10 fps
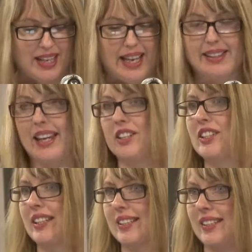At the age of
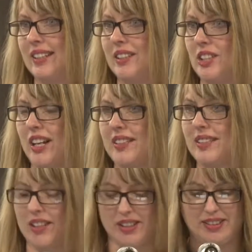16, John
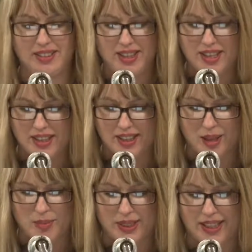started the
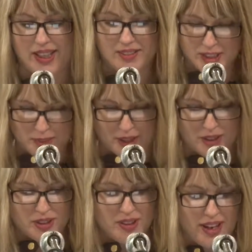company out of his
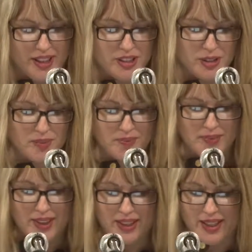parents' garage.
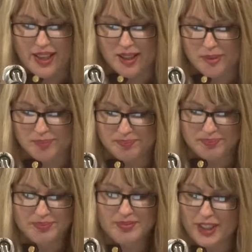A
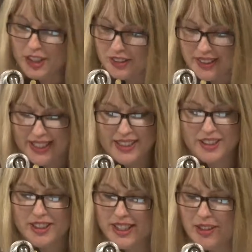year
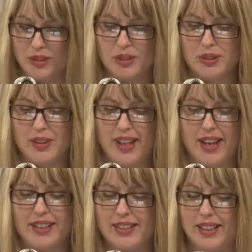later, he outgrew
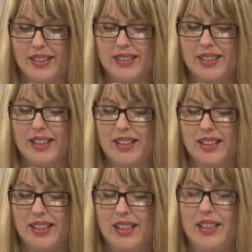that and
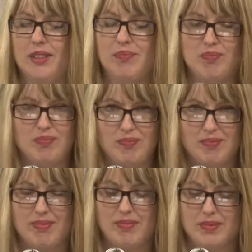he
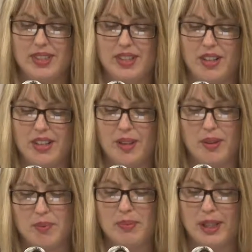started
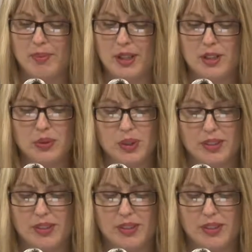in B&B Tool